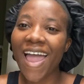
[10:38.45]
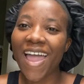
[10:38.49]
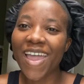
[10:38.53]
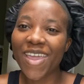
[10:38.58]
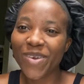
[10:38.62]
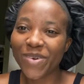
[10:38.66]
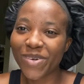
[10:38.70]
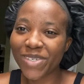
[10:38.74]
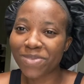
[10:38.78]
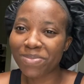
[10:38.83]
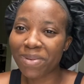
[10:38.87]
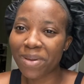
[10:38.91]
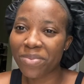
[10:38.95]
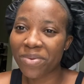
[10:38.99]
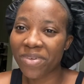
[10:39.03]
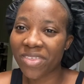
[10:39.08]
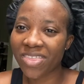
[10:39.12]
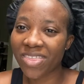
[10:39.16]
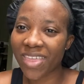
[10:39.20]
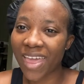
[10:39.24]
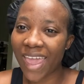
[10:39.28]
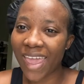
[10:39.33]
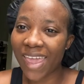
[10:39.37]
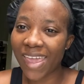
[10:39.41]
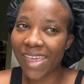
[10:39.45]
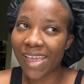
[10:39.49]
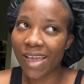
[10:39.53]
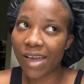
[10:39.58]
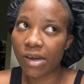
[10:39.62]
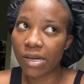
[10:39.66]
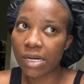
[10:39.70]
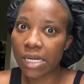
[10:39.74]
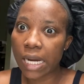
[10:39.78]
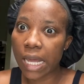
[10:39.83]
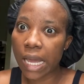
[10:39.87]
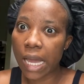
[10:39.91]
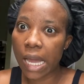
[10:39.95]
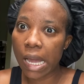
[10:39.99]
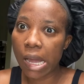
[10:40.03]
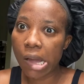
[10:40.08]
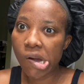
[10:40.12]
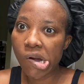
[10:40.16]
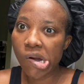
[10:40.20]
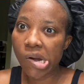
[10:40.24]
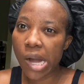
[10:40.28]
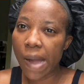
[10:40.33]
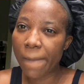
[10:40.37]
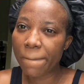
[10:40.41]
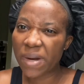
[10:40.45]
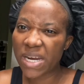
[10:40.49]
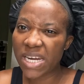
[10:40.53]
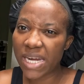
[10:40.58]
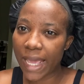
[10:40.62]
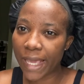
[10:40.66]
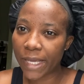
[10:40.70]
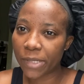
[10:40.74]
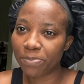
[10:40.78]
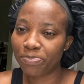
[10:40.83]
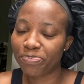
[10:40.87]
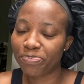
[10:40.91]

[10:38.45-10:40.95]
It was my birthday on Monday.